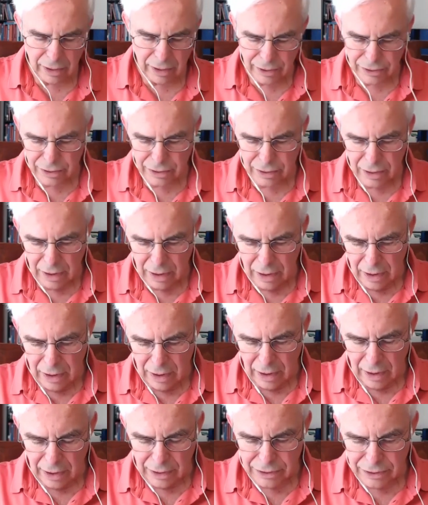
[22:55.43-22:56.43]
As
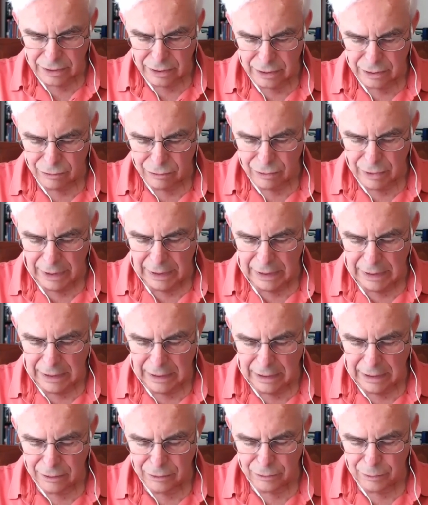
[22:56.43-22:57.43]
as the right
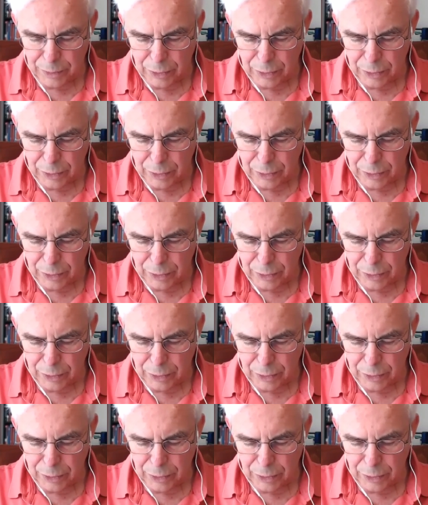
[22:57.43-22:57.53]
hand